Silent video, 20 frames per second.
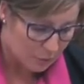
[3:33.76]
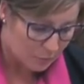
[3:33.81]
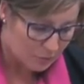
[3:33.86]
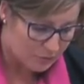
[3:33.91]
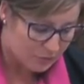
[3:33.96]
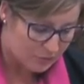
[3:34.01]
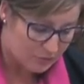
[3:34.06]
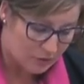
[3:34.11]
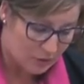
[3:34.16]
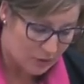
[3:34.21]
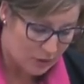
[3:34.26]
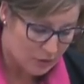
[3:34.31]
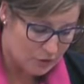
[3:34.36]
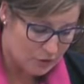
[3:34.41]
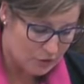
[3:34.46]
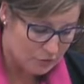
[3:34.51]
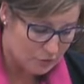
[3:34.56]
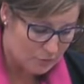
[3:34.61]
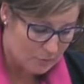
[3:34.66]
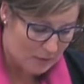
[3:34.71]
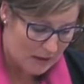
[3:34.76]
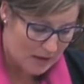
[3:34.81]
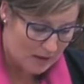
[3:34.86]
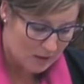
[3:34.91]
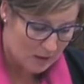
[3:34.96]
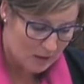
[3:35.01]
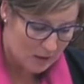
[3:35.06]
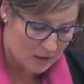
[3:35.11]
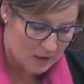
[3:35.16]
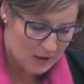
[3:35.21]
was in touch,
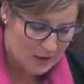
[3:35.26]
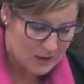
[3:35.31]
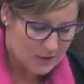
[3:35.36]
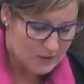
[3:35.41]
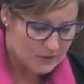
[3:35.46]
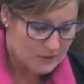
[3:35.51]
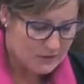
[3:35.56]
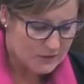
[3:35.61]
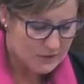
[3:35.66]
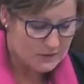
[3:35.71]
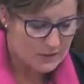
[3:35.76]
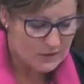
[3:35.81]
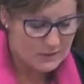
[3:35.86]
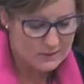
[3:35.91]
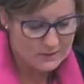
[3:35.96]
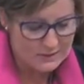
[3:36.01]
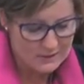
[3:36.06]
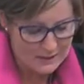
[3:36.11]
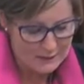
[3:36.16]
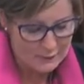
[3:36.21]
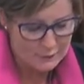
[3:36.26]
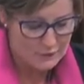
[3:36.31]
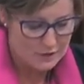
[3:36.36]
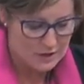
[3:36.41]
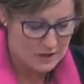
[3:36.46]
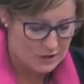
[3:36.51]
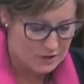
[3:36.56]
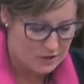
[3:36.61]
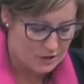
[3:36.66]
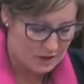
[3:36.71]
Rebecca, said it's had a
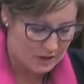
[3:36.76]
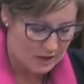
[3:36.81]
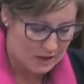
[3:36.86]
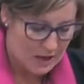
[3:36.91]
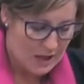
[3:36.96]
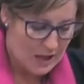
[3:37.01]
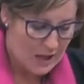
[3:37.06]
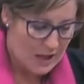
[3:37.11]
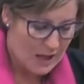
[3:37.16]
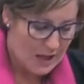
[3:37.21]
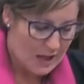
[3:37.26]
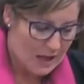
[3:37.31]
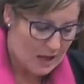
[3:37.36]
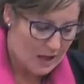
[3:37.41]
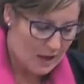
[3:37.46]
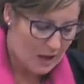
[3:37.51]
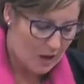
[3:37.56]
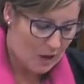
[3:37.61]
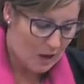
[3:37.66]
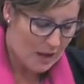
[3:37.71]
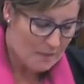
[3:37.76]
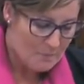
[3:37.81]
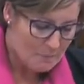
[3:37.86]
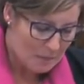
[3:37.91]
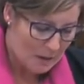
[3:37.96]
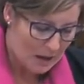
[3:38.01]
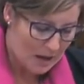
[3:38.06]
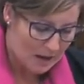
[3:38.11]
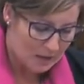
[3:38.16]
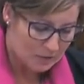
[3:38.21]
life-changing
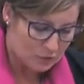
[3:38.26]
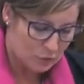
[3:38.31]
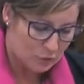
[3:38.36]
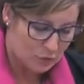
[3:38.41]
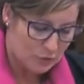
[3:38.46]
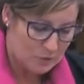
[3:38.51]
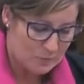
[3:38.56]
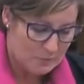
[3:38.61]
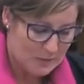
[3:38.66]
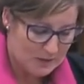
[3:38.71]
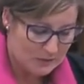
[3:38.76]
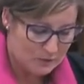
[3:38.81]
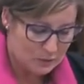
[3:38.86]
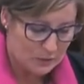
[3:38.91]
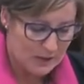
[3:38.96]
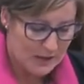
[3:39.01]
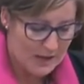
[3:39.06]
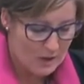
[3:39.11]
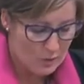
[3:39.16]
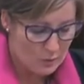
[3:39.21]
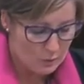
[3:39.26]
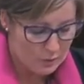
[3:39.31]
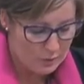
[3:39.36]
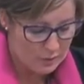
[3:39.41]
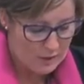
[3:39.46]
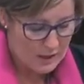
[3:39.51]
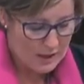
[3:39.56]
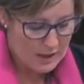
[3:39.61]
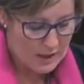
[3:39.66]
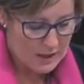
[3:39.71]
impact on her mental health.
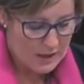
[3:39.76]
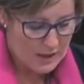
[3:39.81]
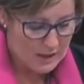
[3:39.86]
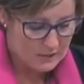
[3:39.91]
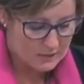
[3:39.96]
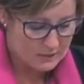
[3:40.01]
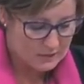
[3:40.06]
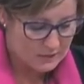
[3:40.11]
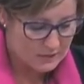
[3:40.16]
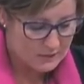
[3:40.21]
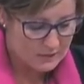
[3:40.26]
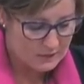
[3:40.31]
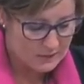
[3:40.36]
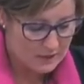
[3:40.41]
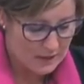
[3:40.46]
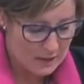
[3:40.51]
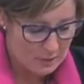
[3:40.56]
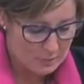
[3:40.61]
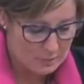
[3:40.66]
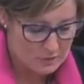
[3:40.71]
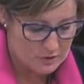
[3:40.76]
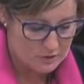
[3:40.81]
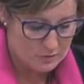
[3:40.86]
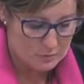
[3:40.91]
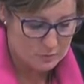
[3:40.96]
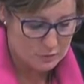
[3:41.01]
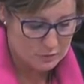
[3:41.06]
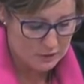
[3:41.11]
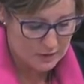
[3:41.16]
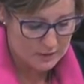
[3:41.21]
Since it's happened, she's
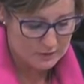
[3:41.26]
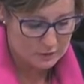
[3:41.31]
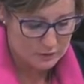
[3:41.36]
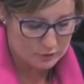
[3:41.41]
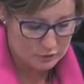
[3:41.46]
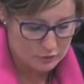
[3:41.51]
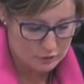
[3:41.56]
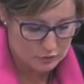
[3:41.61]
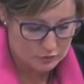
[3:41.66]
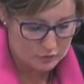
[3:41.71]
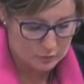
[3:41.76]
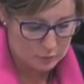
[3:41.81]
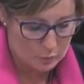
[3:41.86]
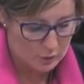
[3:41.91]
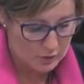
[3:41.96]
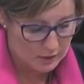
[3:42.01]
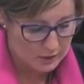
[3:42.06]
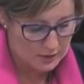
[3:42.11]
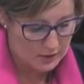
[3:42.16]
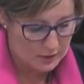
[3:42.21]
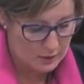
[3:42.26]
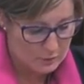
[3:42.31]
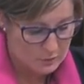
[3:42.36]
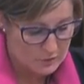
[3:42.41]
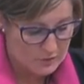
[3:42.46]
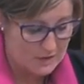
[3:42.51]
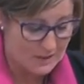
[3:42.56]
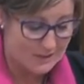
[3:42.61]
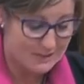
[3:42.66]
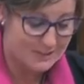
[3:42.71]
been trying to reduce her working
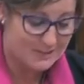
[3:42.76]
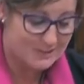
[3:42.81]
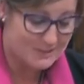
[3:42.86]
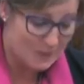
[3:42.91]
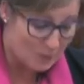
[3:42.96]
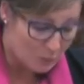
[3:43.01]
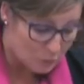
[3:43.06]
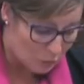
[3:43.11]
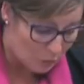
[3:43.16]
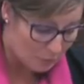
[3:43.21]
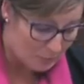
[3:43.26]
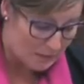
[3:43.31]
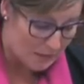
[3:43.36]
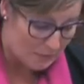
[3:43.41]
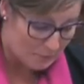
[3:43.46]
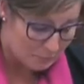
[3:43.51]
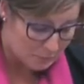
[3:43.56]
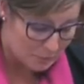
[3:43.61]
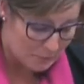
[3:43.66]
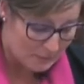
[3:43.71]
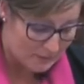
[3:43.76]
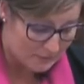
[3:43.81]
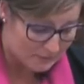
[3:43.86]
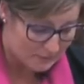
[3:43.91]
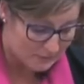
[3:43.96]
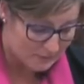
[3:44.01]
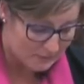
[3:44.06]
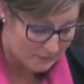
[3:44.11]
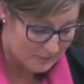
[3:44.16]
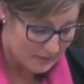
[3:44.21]
hours. That's still not been
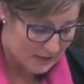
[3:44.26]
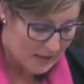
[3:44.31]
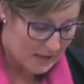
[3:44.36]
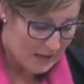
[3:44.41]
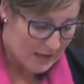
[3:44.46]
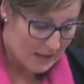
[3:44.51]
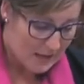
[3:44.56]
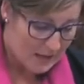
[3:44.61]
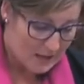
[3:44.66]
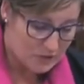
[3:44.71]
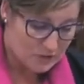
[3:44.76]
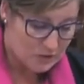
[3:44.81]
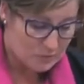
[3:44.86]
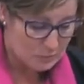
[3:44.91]
implemented. She's